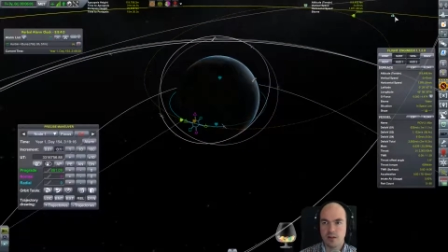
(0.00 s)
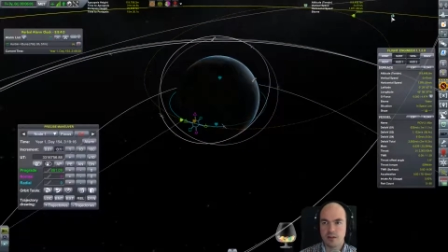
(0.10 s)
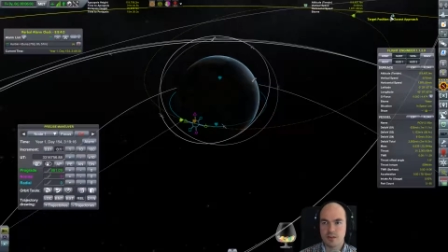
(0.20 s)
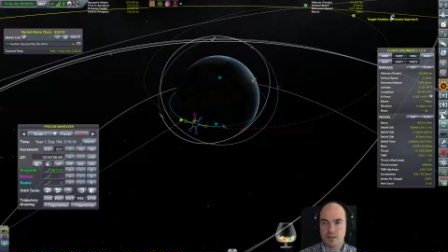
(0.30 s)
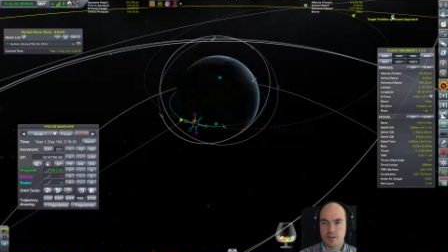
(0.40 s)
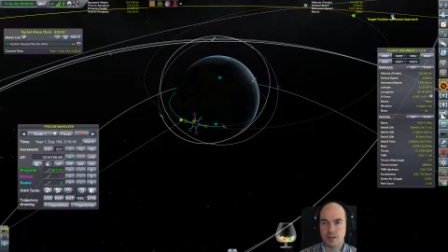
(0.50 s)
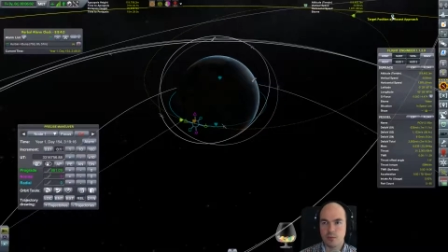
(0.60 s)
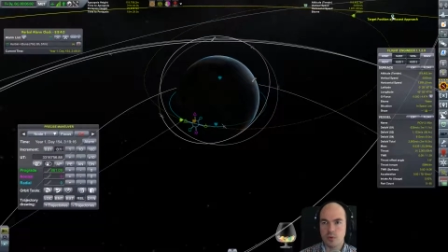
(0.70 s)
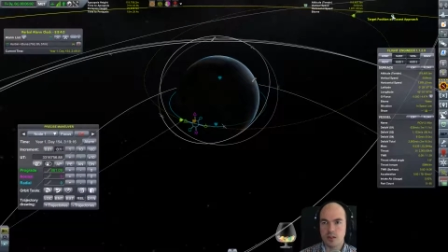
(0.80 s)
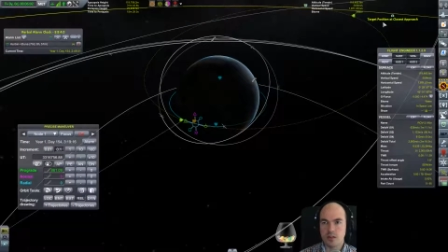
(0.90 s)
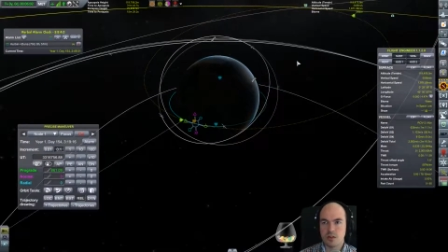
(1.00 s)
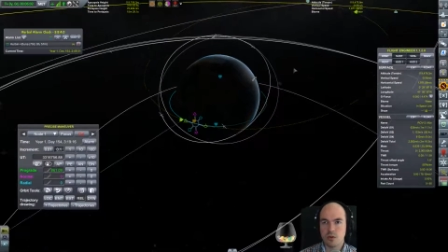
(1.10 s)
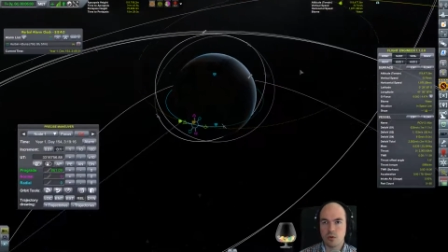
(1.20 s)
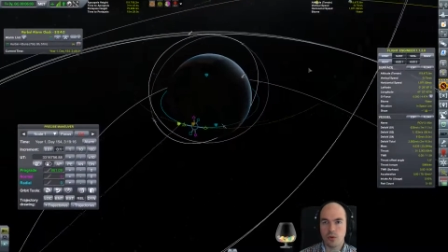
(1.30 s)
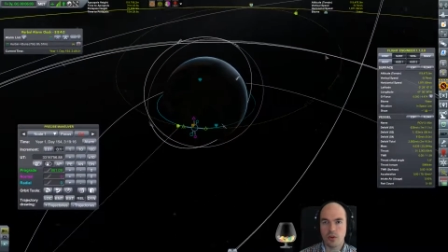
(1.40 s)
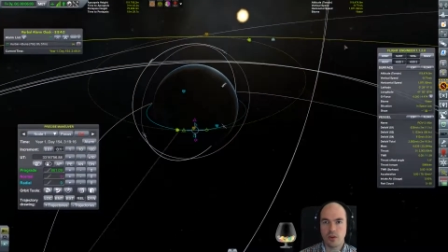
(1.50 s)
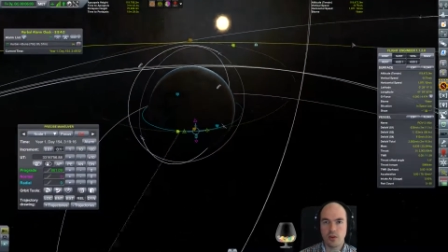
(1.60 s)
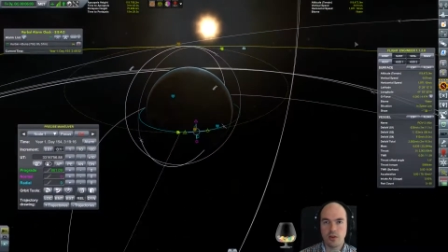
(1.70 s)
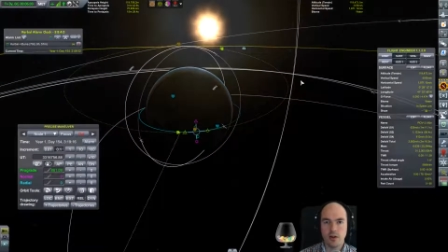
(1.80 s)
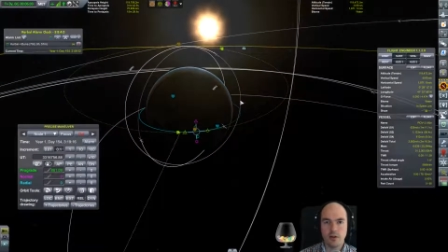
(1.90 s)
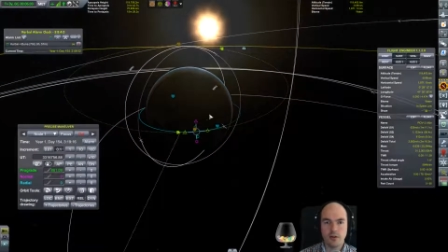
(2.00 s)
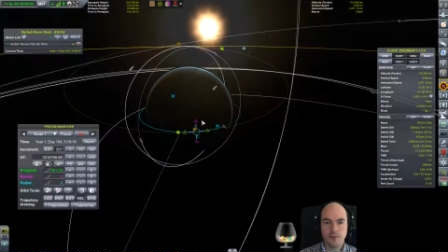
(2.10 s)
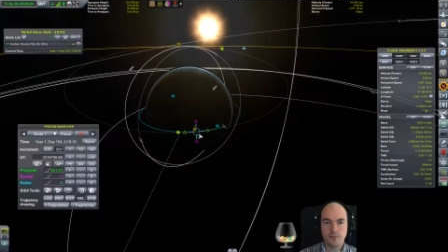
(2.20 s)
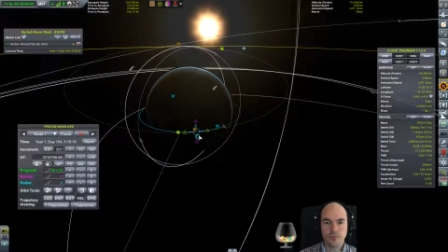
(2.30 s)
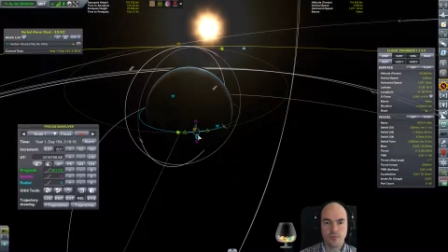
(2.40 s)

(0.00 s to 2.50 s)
Let's see, we need to go there.